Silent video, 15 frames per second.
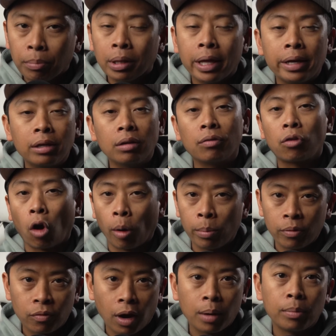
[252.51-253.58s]
blend of
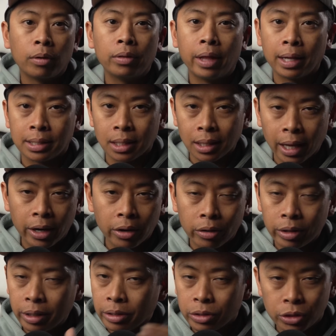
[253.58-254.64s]
carbon fiber that's
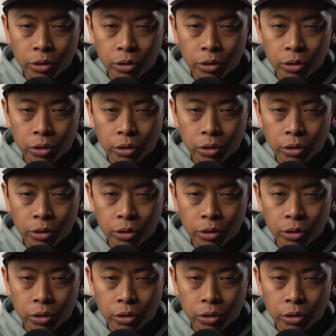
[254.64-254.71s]
layered in a